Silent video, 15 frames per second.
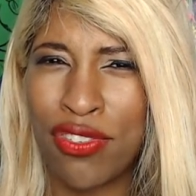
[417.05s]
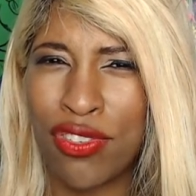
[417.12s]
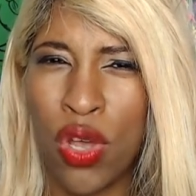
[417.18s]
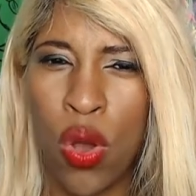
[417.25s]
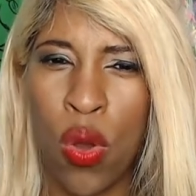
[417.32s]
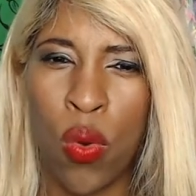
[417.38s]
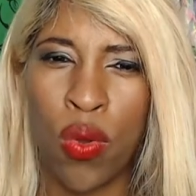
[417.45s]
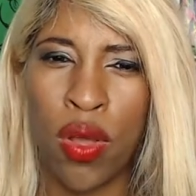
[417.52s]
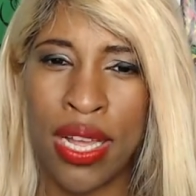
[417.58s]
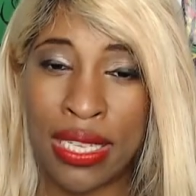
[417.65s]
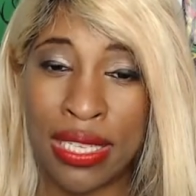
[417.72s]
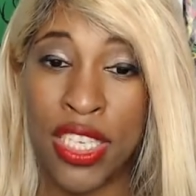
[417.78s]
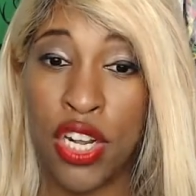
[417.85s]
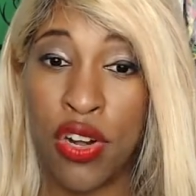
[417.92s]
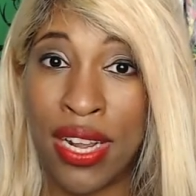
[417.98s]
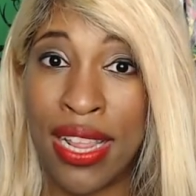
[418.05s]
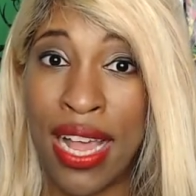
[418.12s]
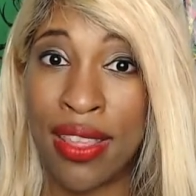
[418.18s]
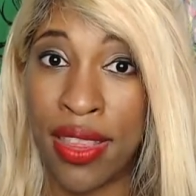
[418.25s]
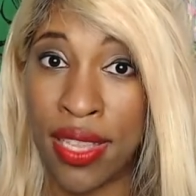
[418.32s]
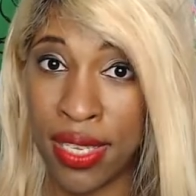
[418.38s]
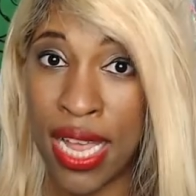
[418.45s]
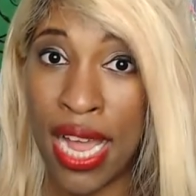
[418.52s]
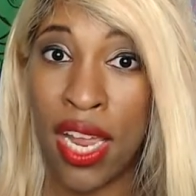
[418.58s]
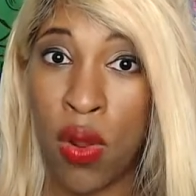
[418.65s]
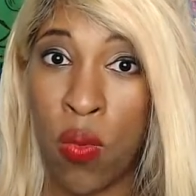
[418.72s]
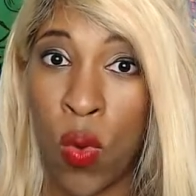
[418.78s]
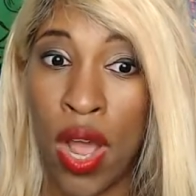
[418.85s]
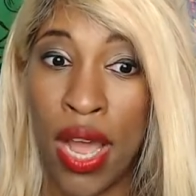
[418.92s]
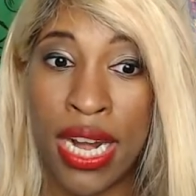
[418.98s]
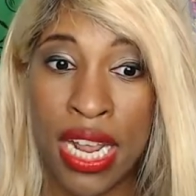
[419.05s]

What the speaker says: So considering that the second one,